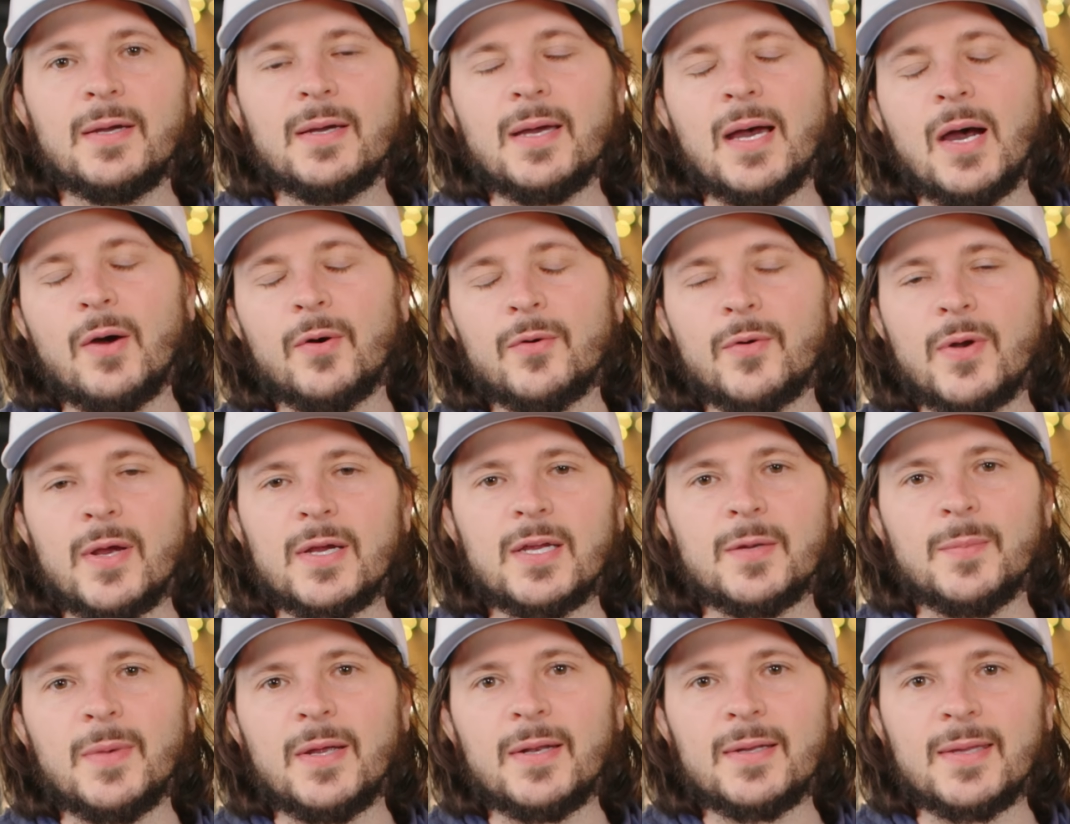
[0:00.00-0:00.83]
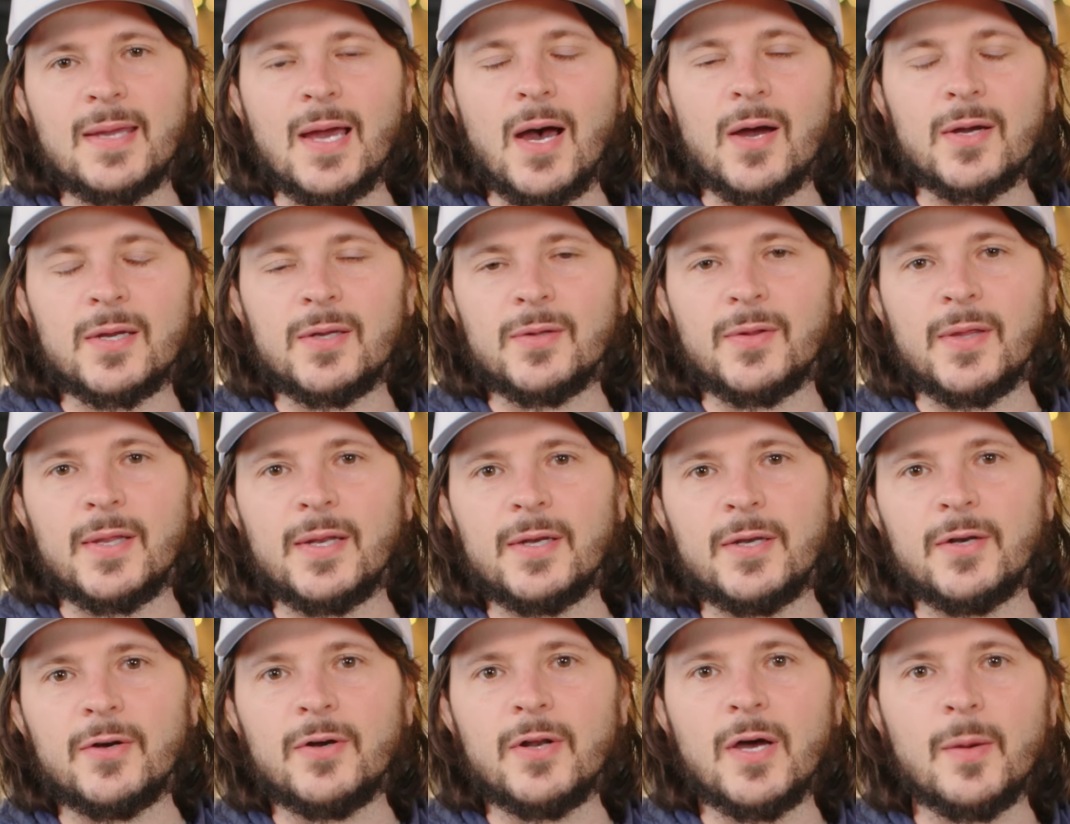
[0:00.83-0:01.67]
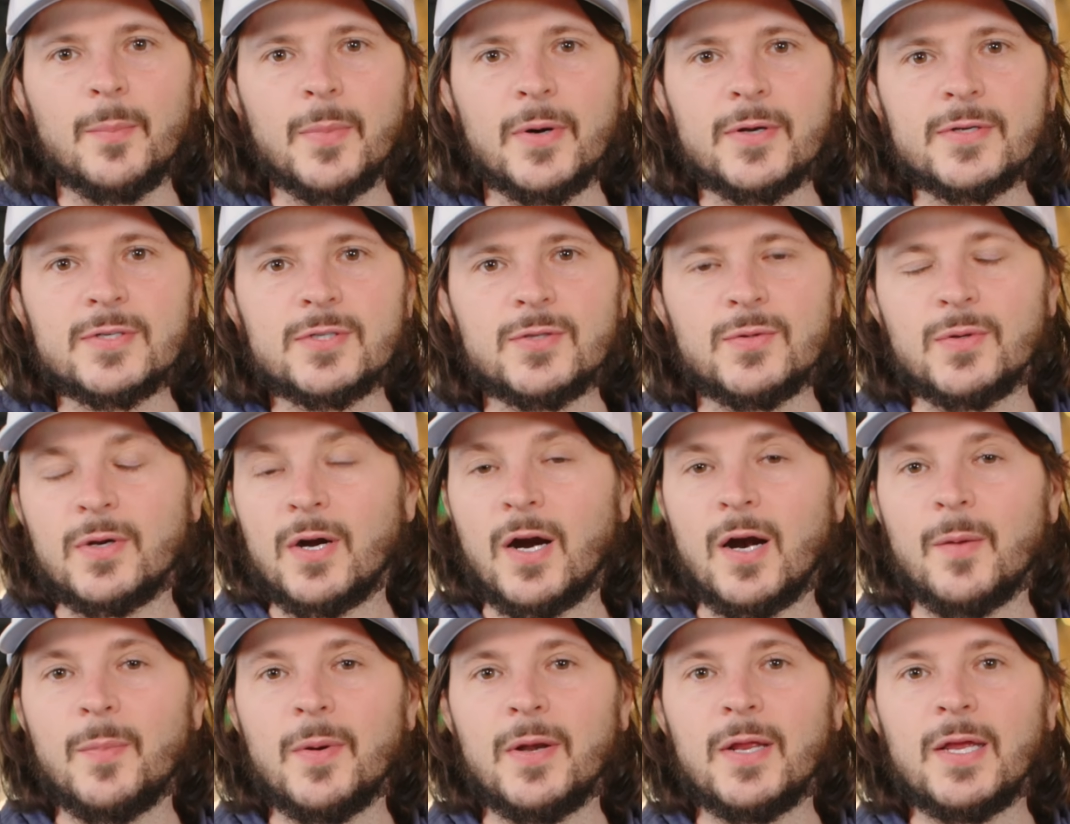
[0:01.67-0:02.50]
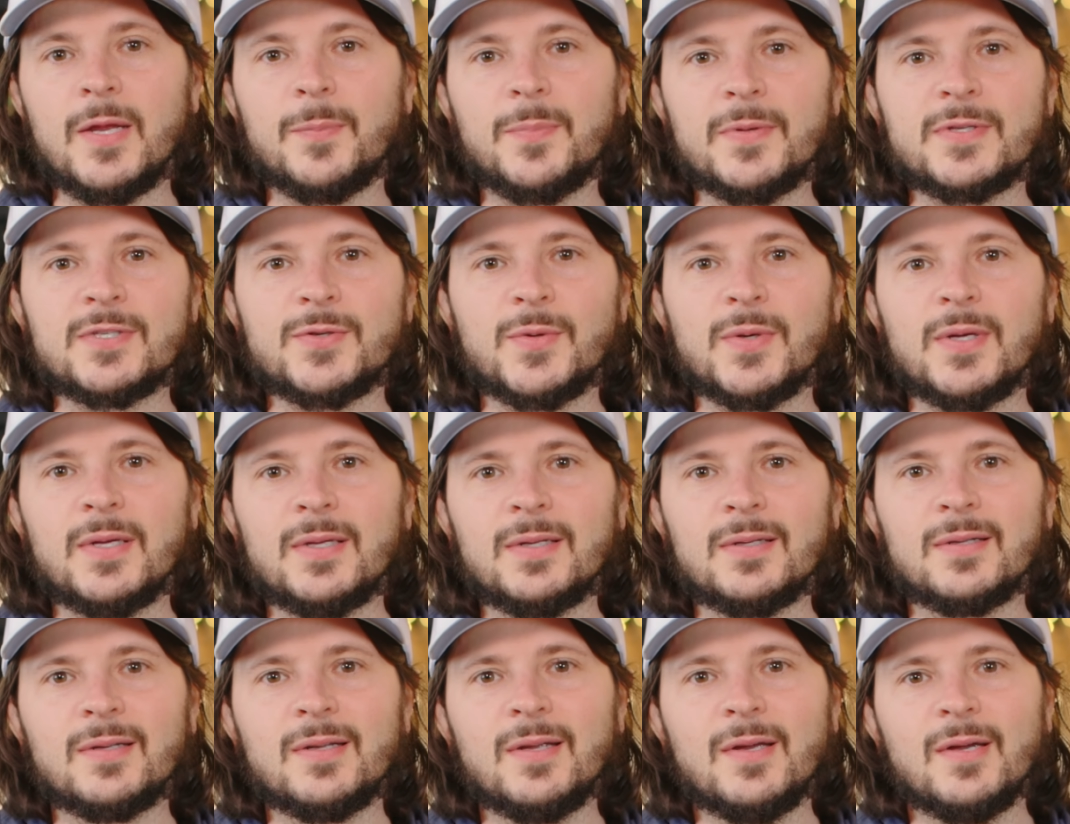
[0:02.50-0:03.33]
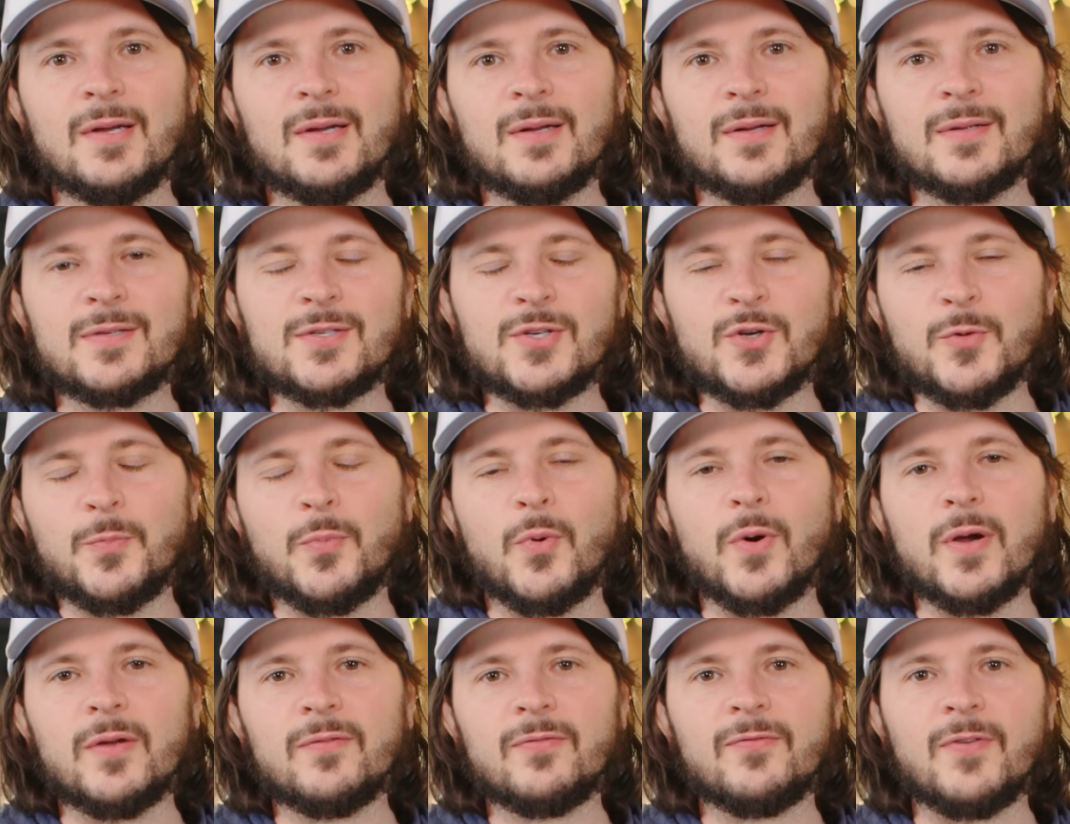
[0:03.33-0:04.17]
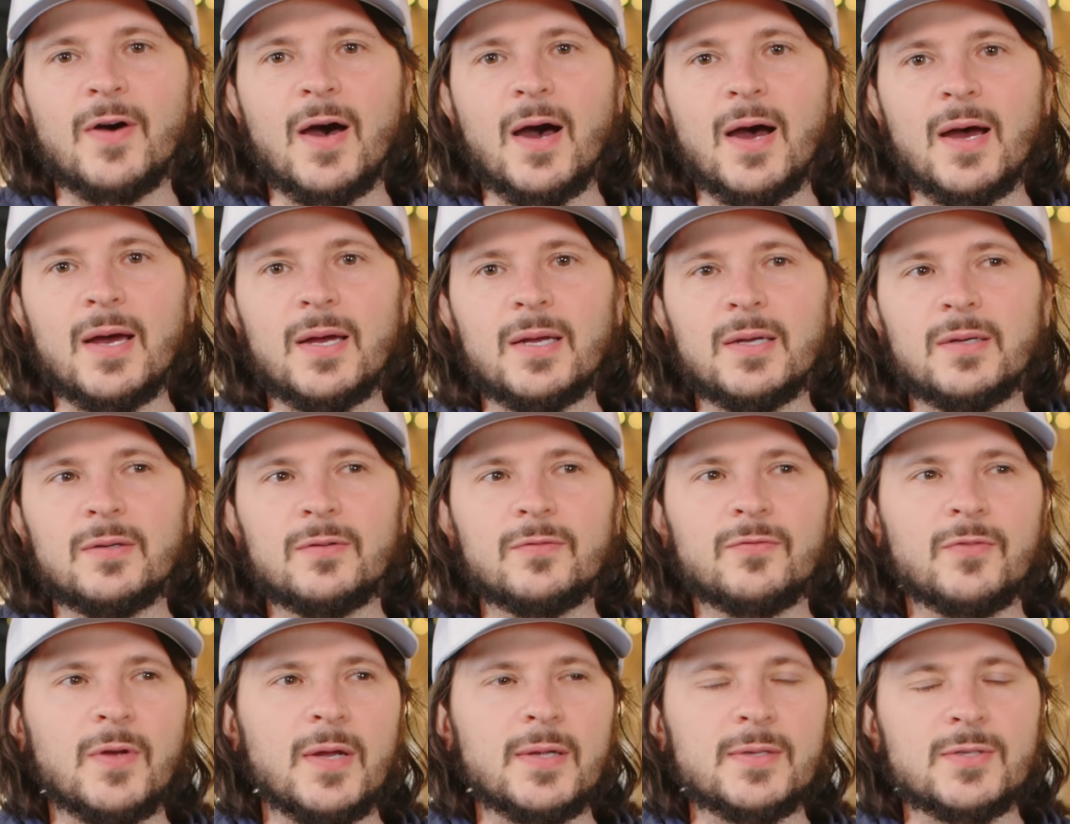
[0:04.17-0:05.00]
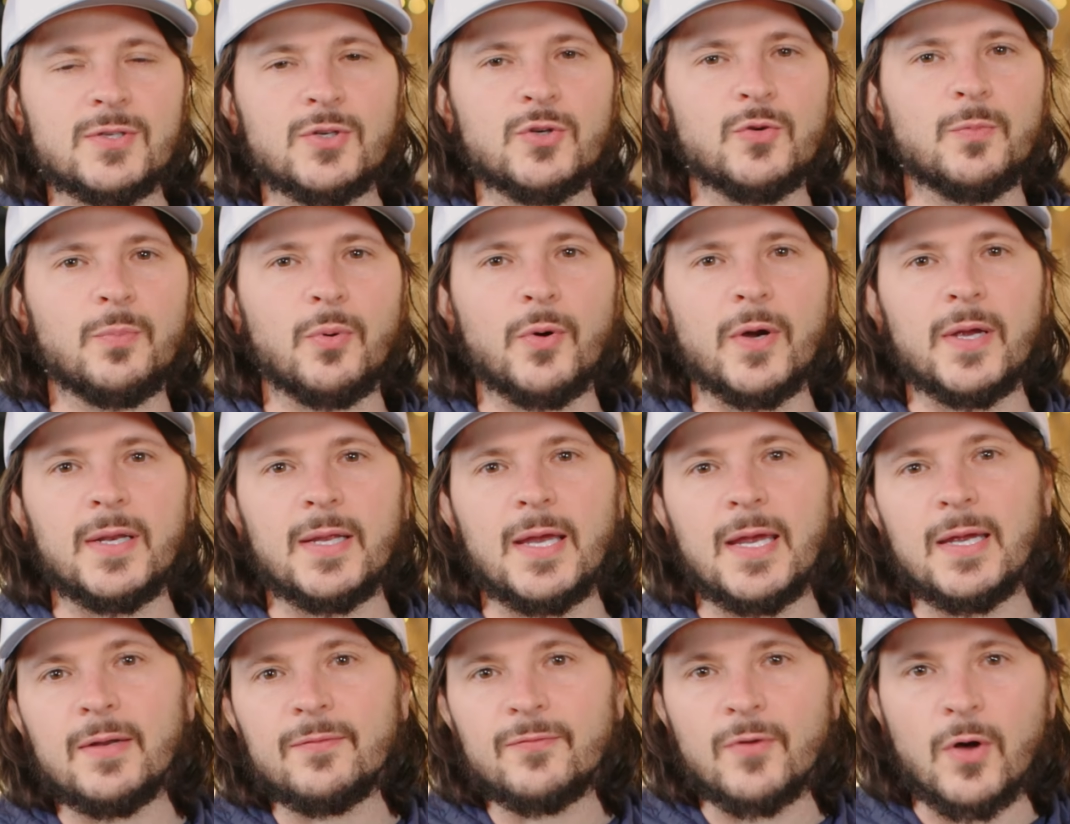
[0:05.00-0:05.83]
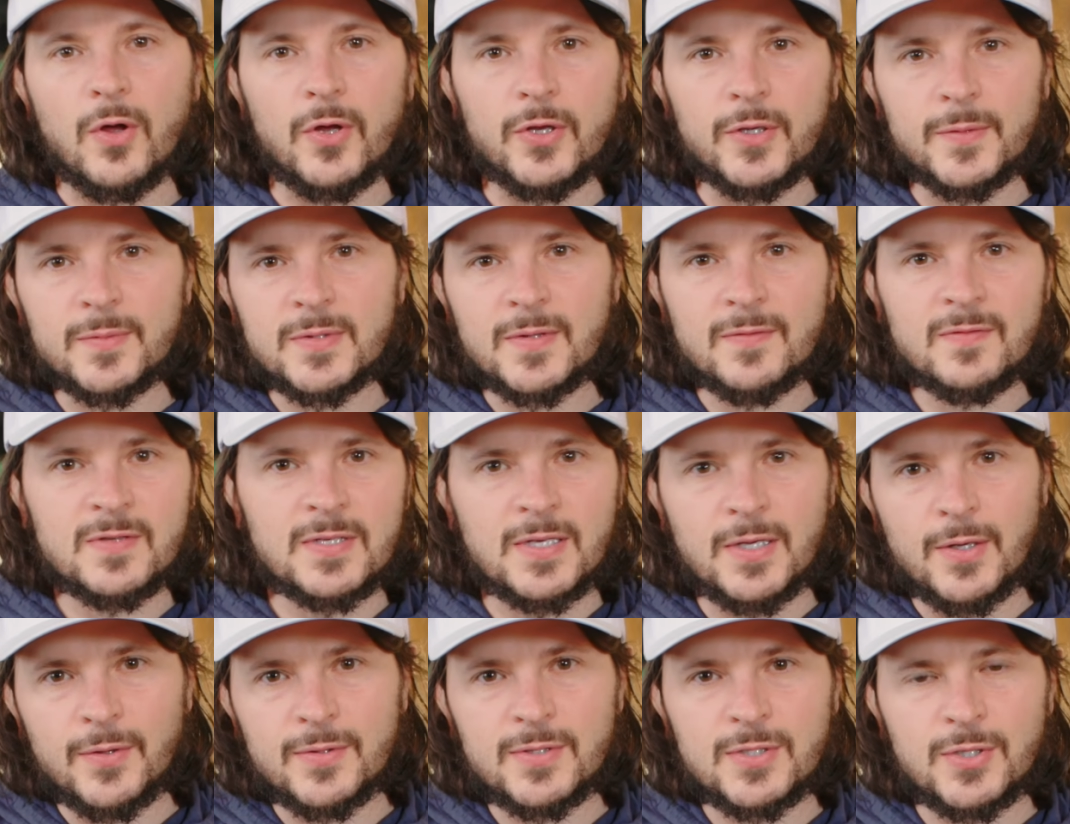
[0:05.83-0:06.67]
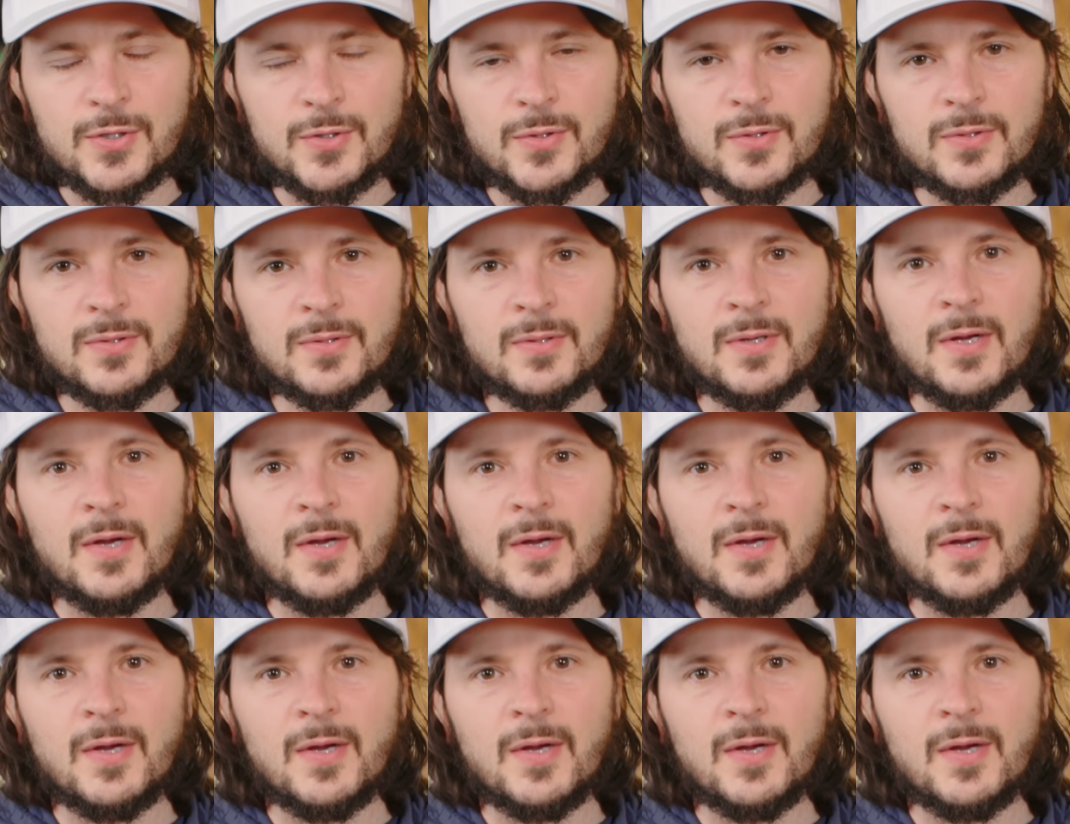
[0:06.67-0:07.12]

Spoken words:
I would recommend calculating your numbers to carbonate between 2.5 and 2.8 volumes of CO2.